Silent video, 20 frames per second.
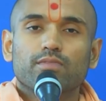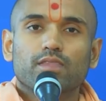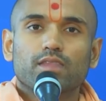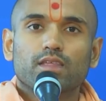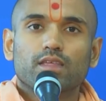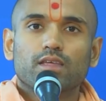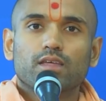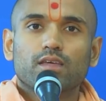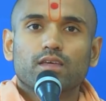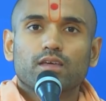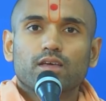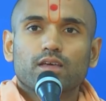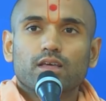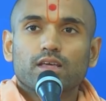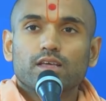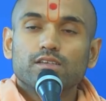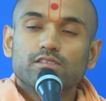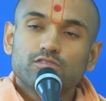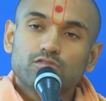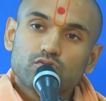he's
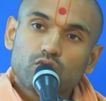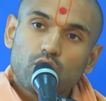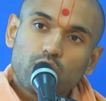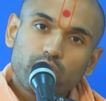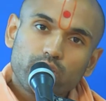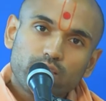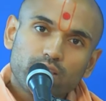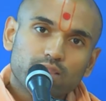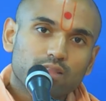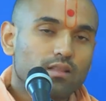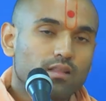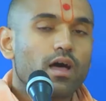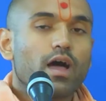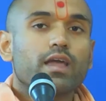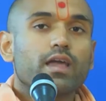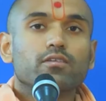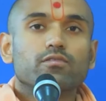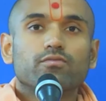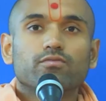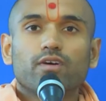going in the line of
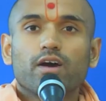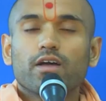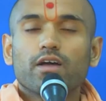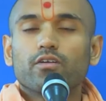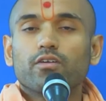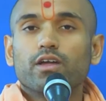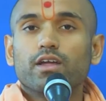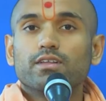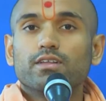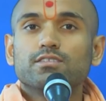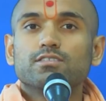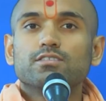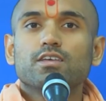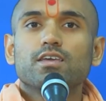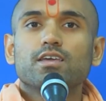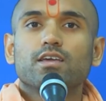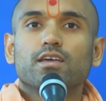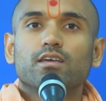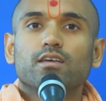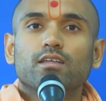fire and saying
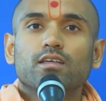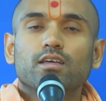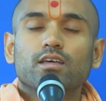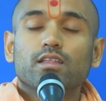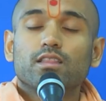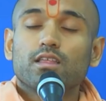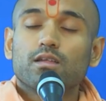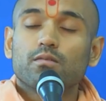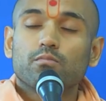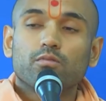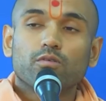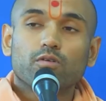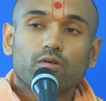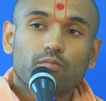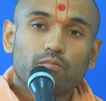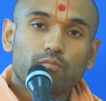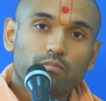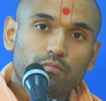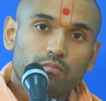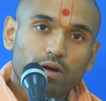that
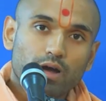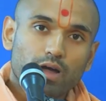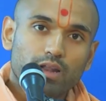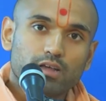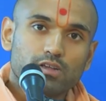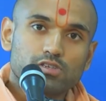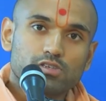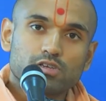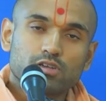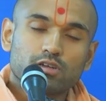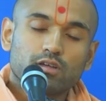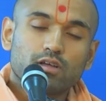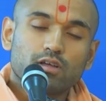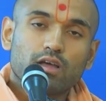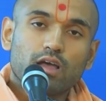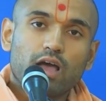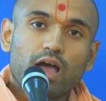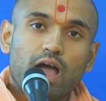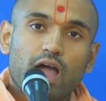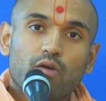Maharaj, I
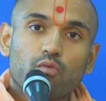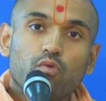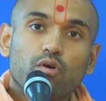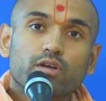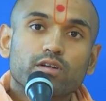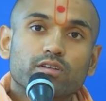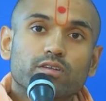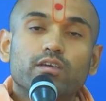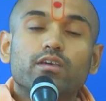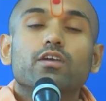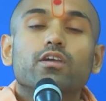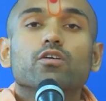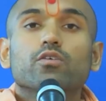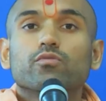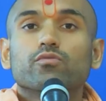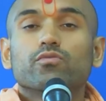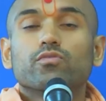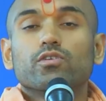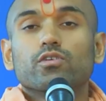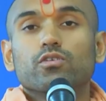want to care for you,
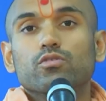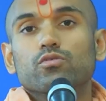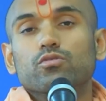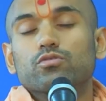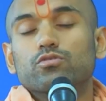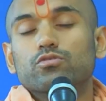so it's